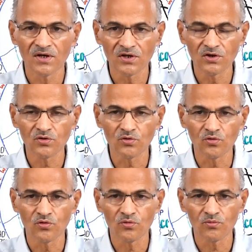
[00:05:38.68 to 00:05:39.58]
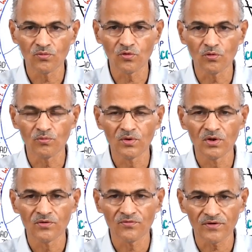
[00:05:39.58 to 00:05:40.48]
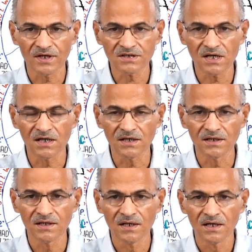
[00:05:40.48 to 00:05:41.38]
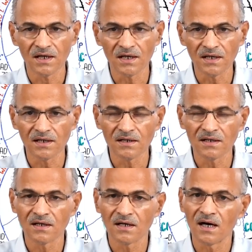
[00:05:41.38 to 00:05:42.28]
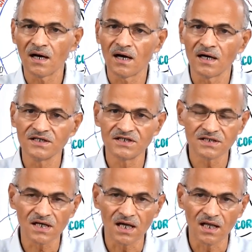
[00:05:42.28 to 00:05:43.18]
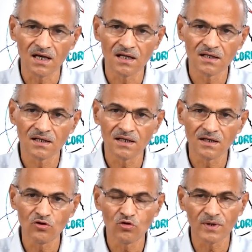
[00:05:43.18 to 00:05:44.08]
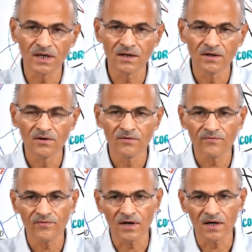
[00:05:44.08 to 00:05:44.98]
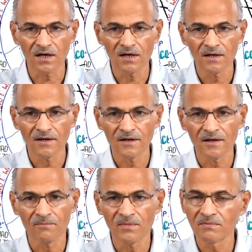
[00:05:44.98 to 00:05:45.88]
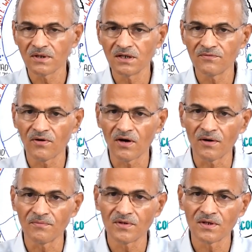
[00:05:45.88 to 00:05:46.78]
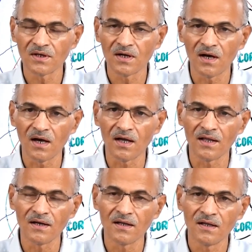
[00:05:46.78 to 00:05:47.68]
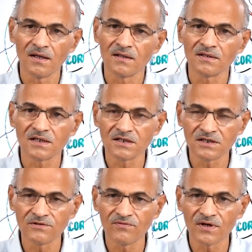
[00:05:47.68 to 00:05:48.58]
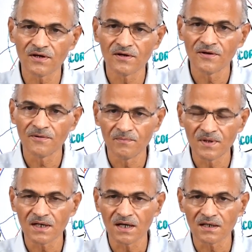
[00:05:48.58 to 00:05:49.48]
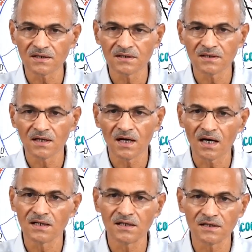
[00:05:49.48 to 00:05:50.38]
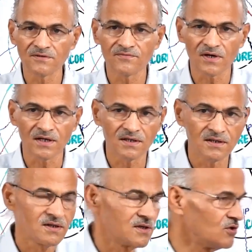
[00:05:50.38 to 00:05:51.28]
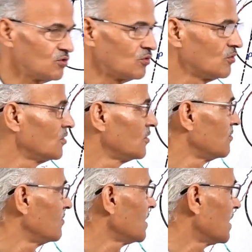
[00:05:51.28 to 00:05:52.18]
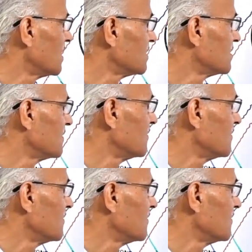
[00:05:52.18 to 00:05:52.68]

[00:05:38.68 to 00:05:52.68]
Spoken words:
you move fastly in a style you may fall, may be deformed, and the receiver may not identify you because